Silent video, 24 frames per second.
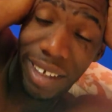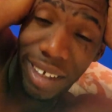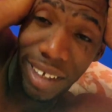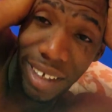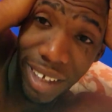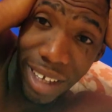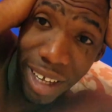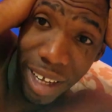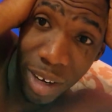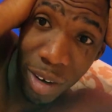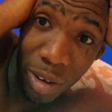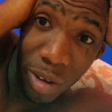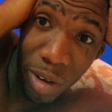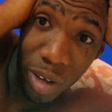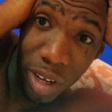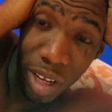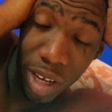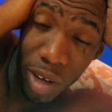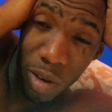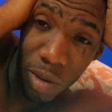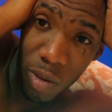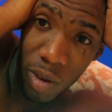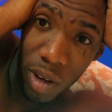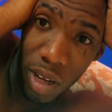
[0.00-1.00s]
I know you're
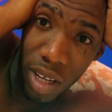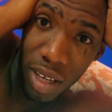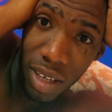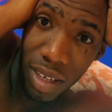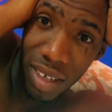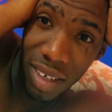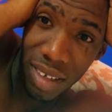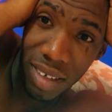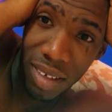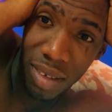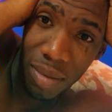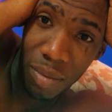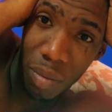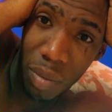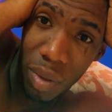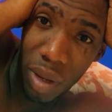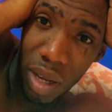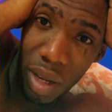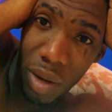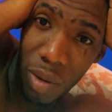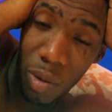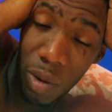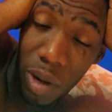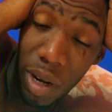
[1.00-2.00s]
like, what? He's in
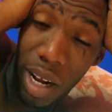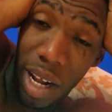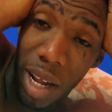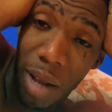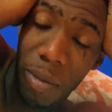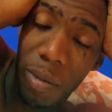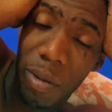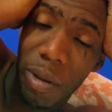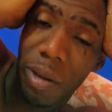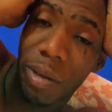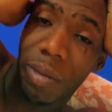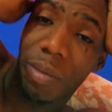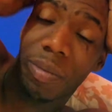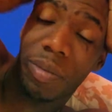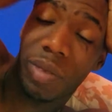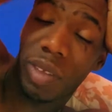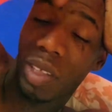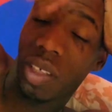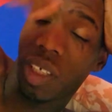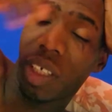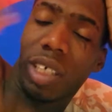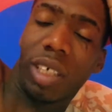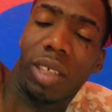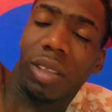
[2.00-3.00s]
bed? What happened?
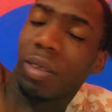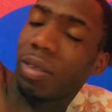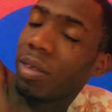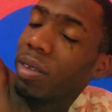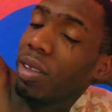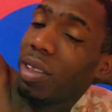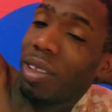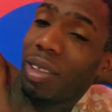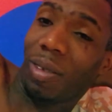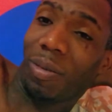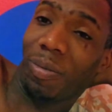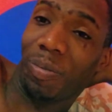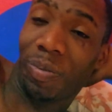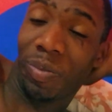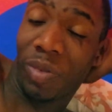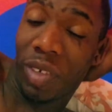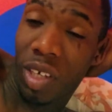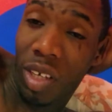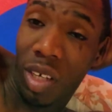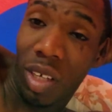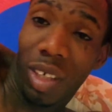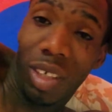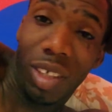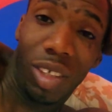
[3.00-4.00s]
Yeah.
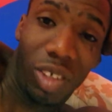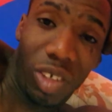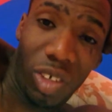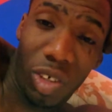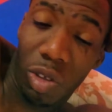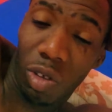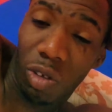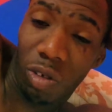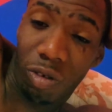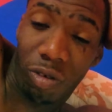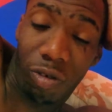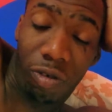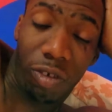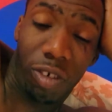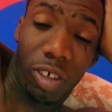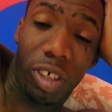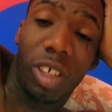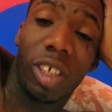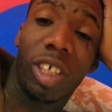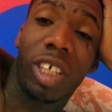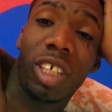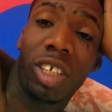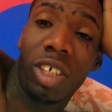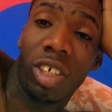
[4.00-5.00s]
So for
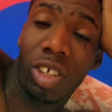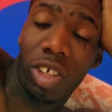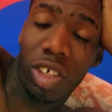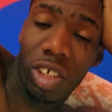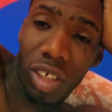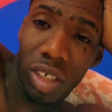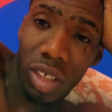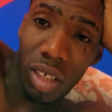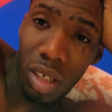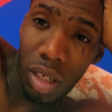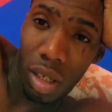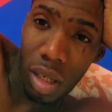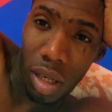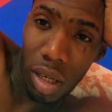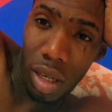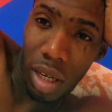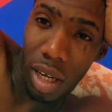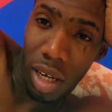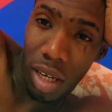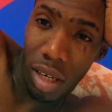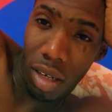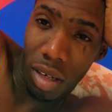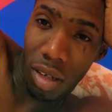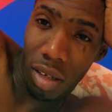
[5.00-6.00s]
lunch,
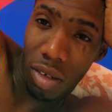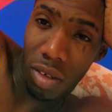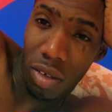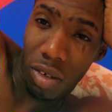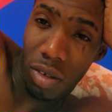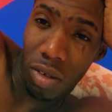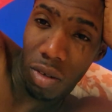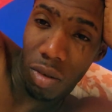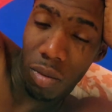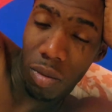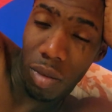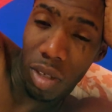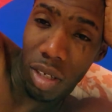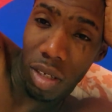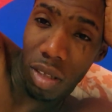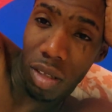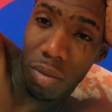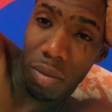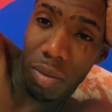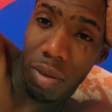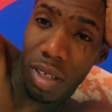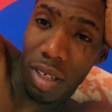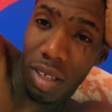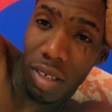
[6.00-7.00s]
I did still make the
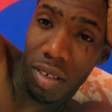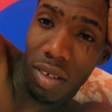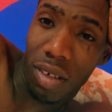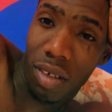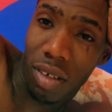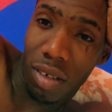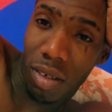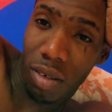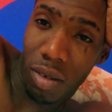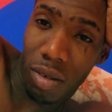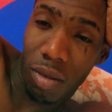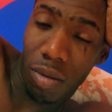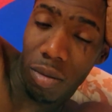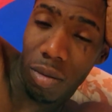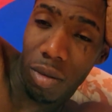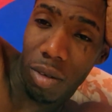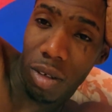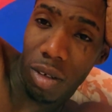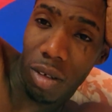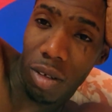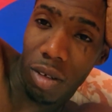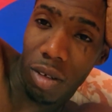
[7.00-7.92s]
pasta, but